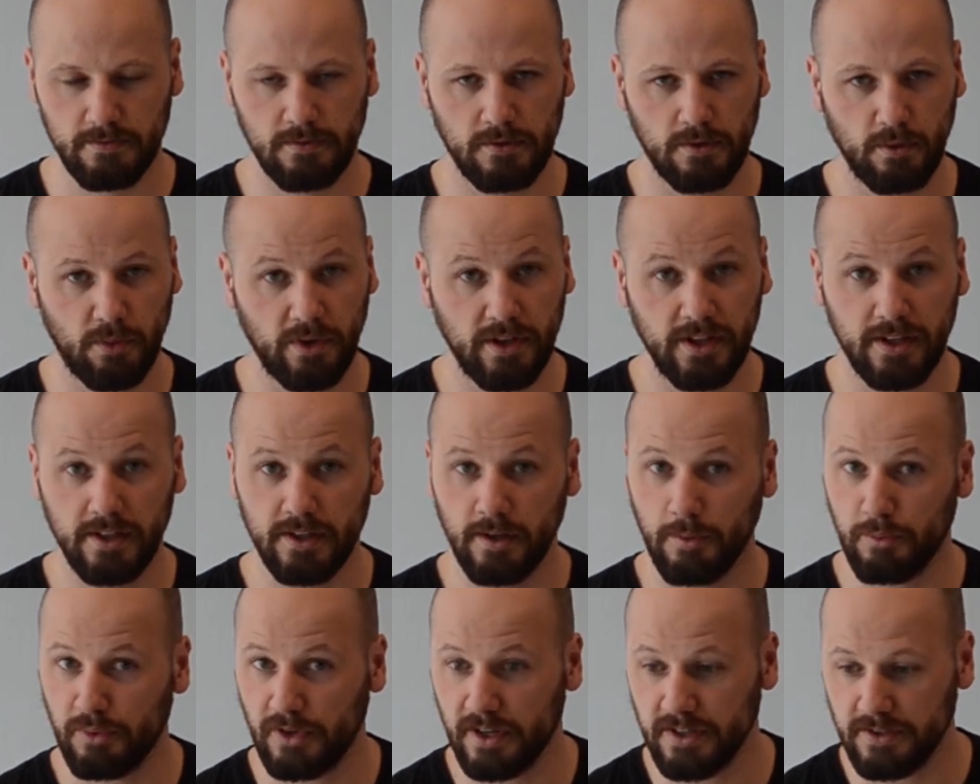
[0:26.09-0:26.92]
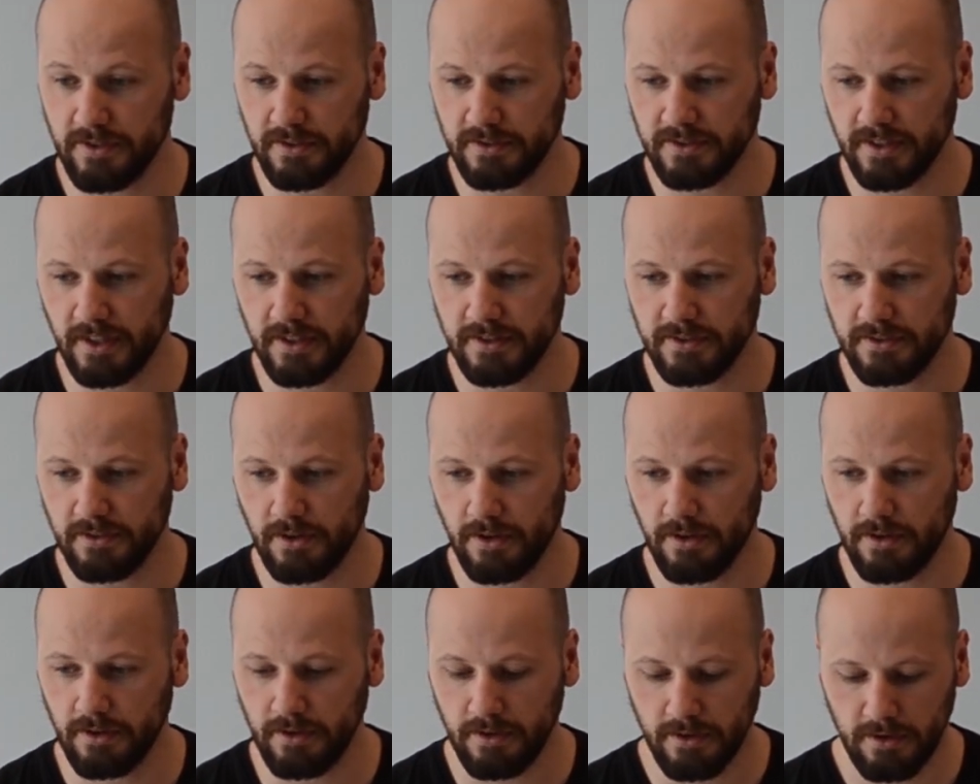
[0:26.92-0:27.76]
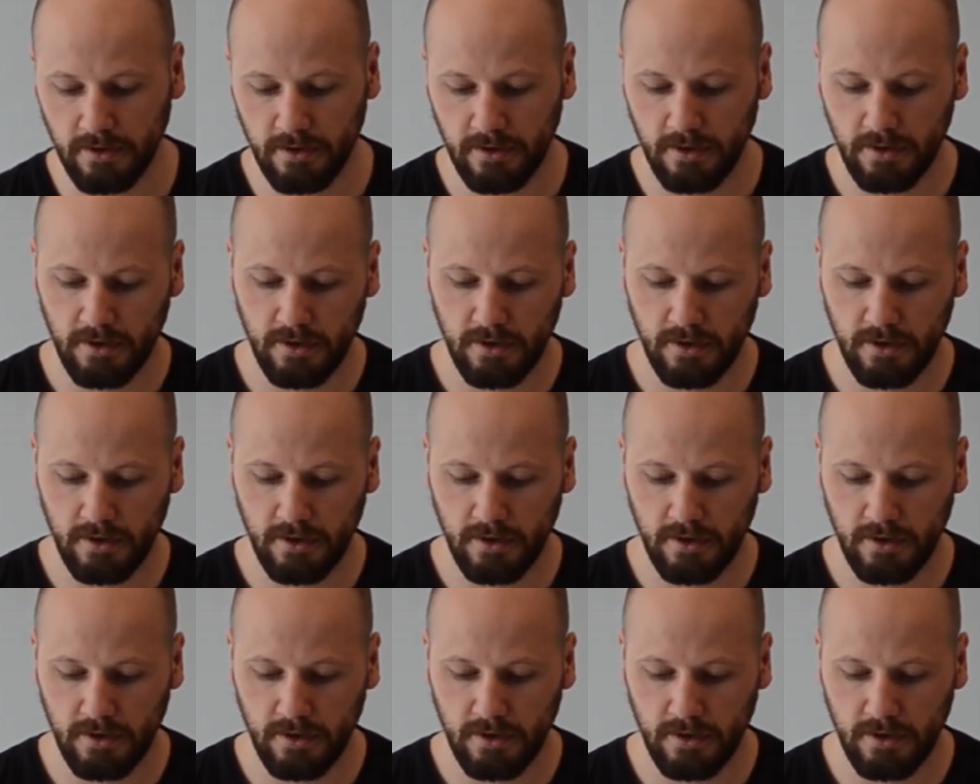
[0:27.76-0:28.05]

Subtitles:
We need a pressure sensor,